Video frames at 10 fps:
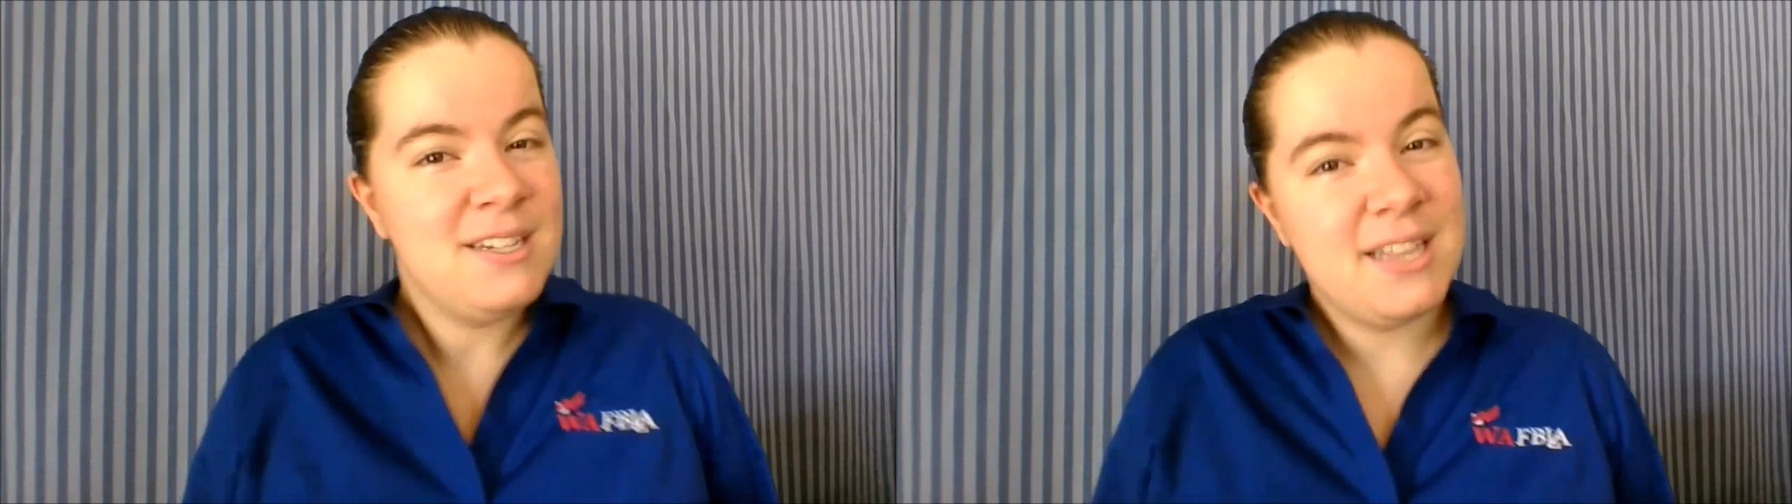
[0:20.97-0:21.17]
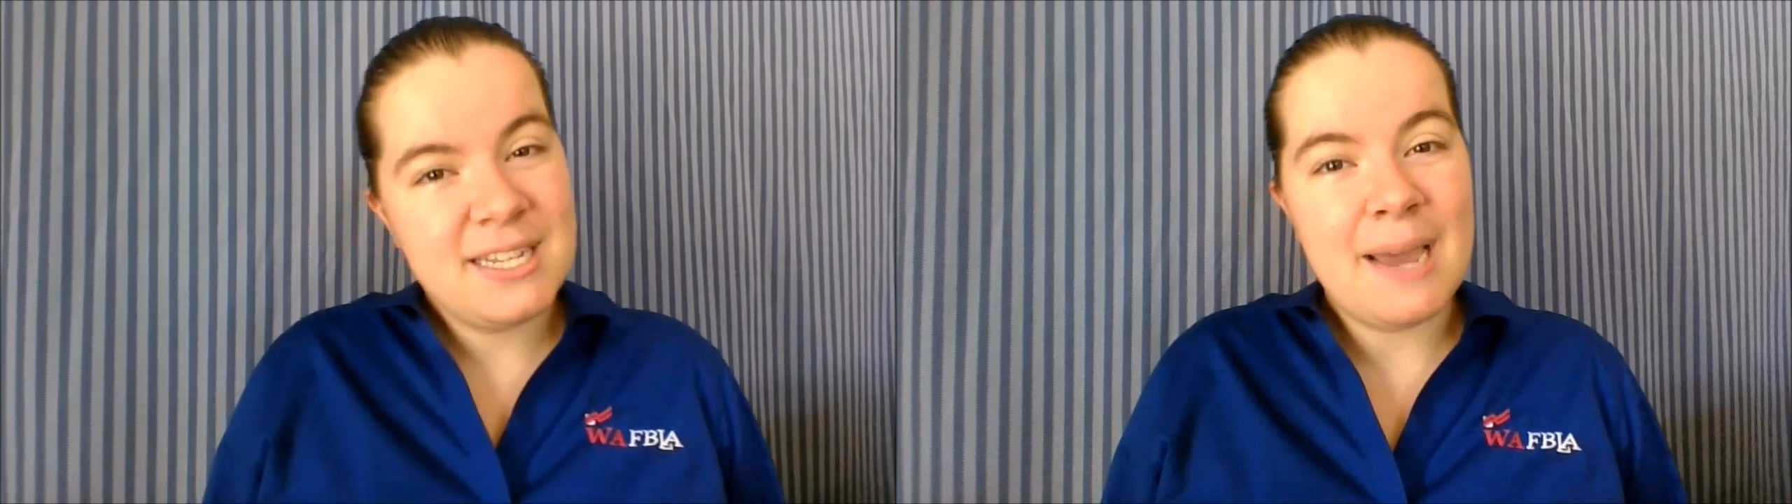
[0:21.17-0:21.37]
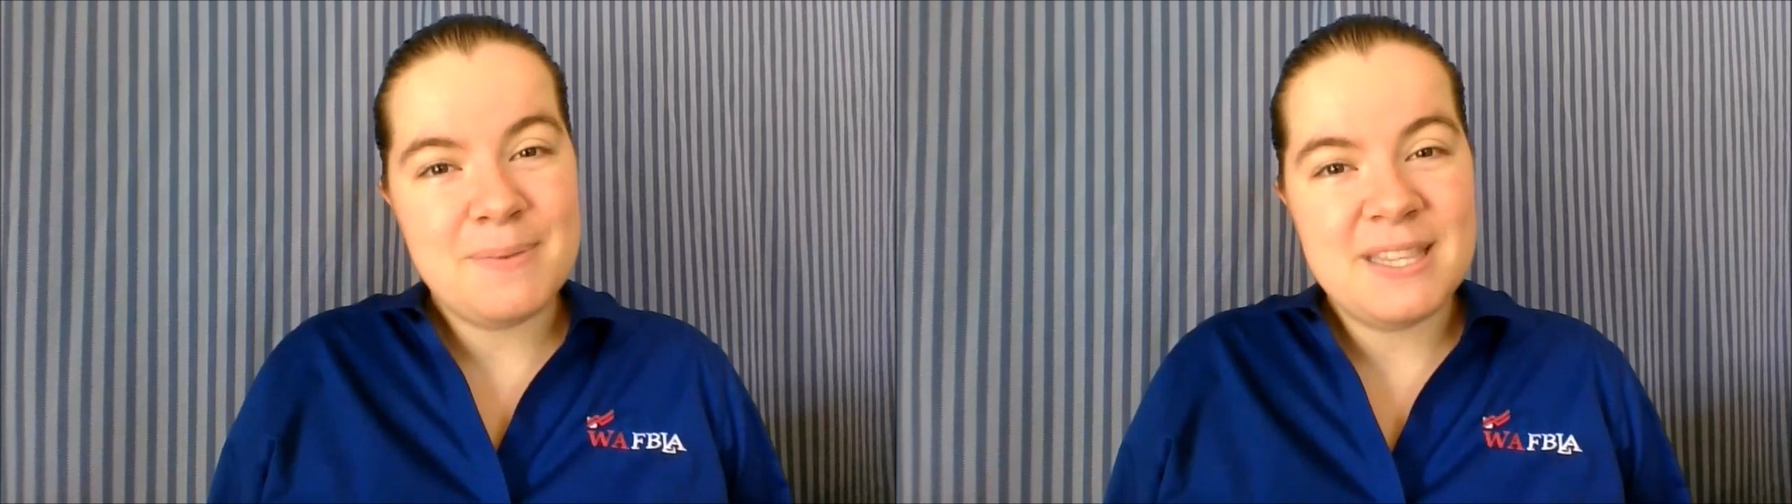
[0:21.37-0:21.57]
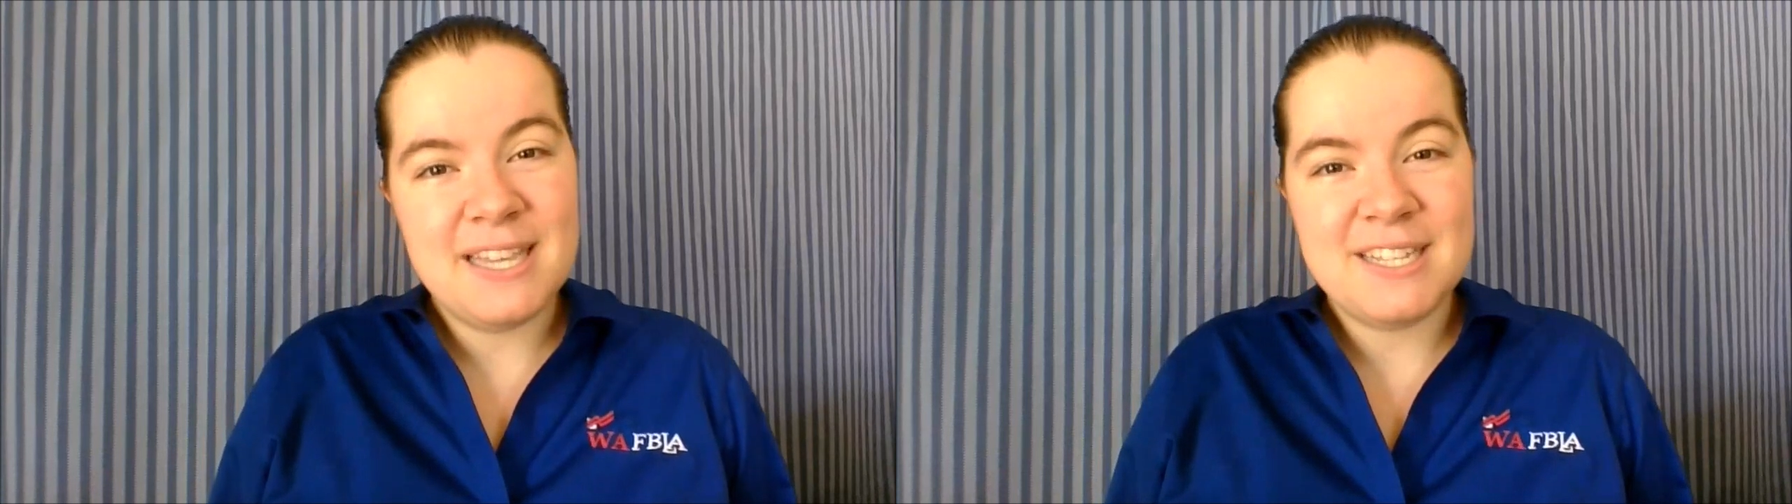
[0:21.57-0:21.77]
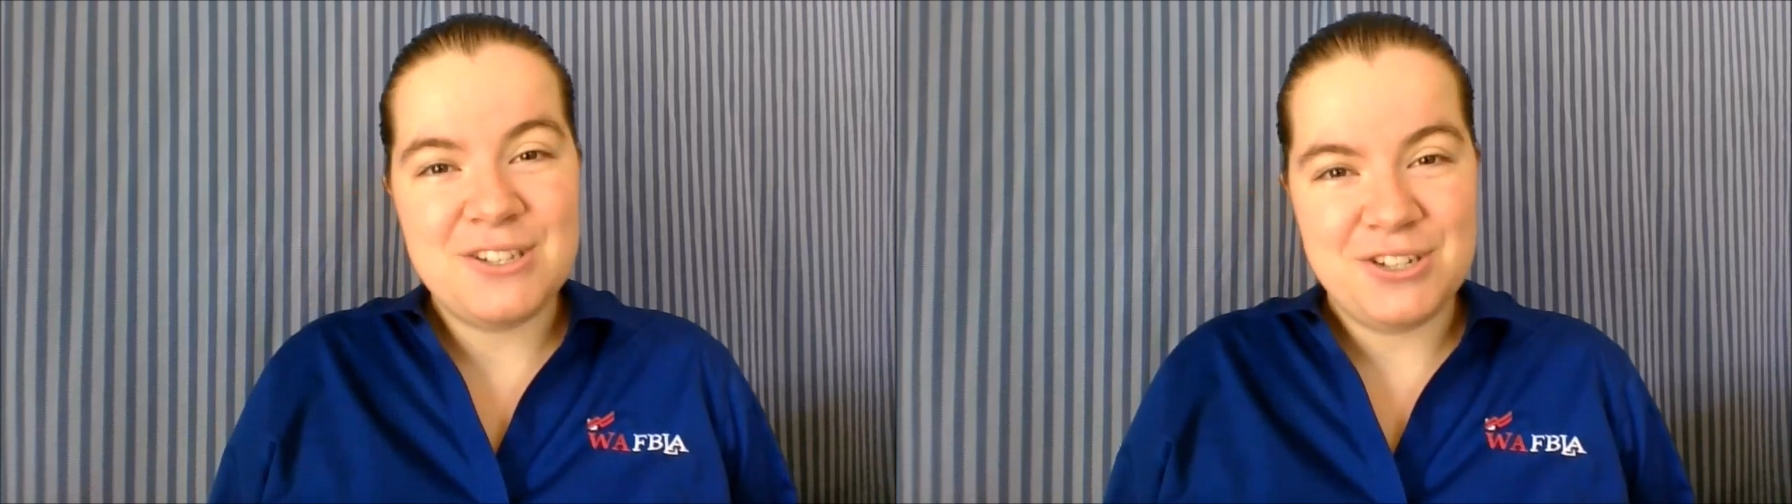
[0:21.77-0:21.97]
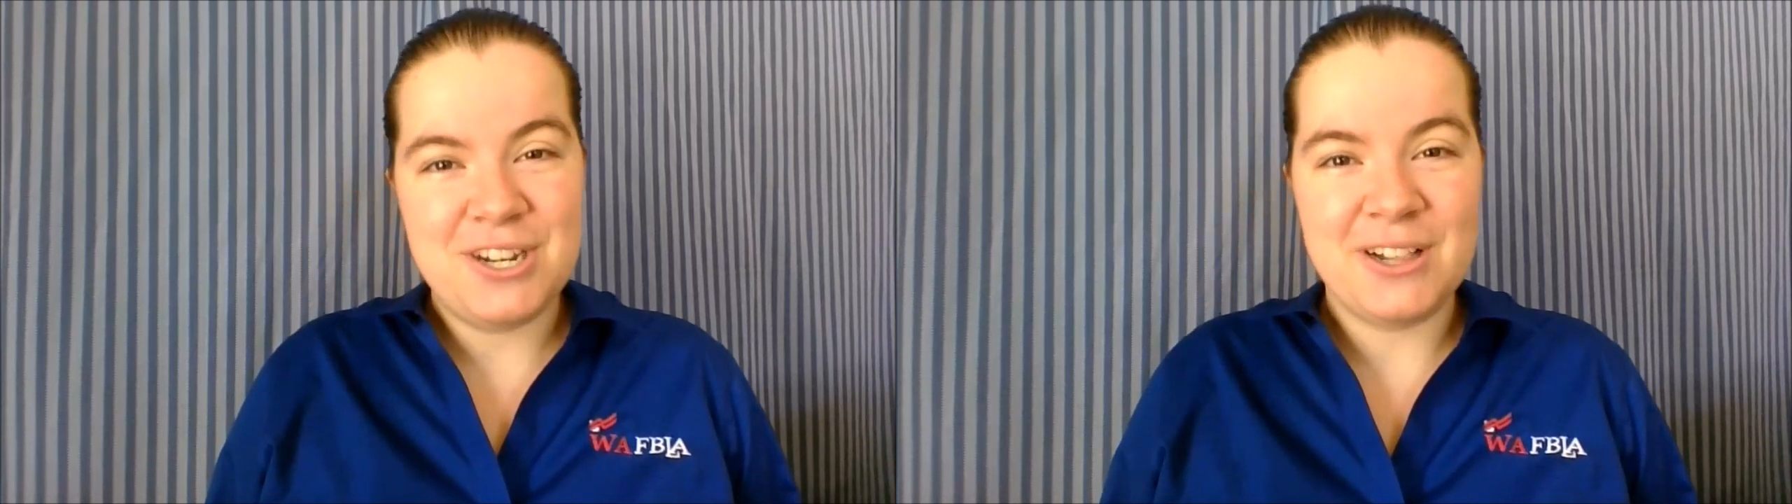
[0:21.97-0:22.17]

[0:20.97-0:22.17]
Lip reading: to the types of things you should